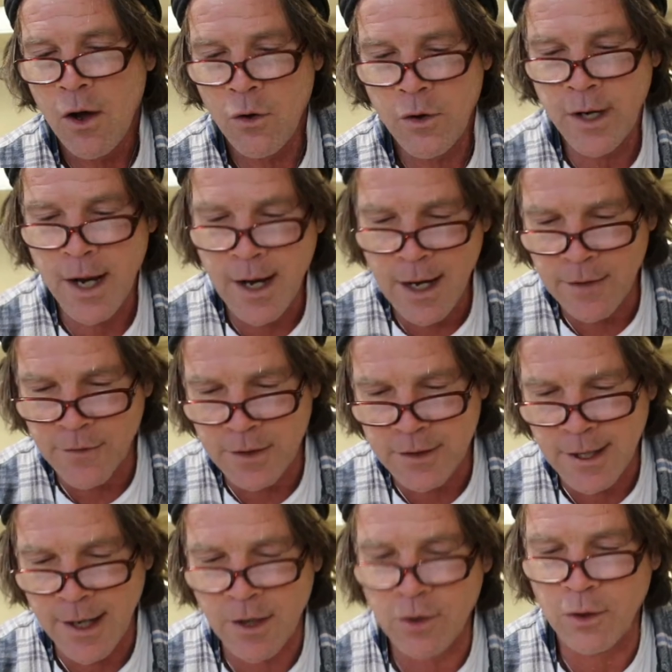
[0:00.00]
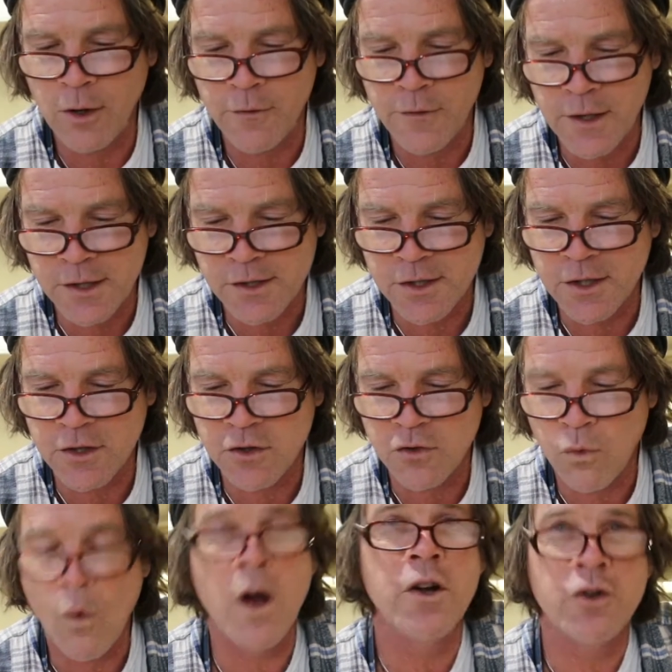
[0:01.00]
Okay, and the title of this is
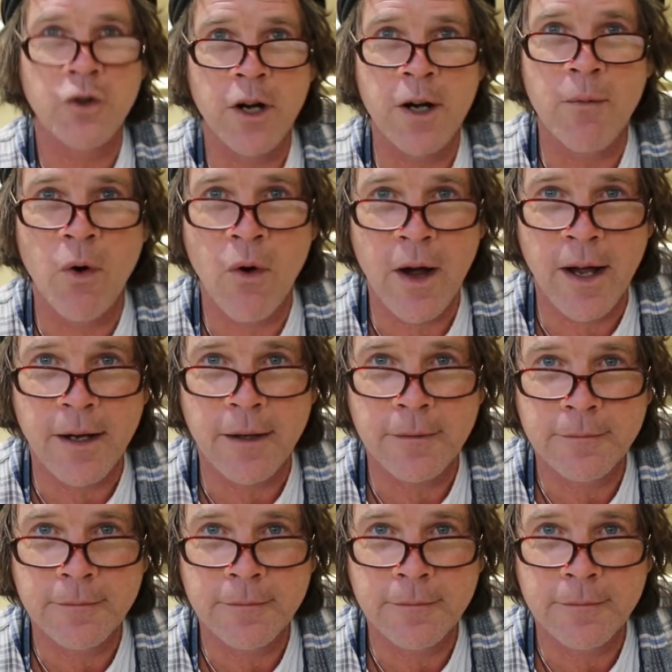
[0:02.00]
One Dream Away.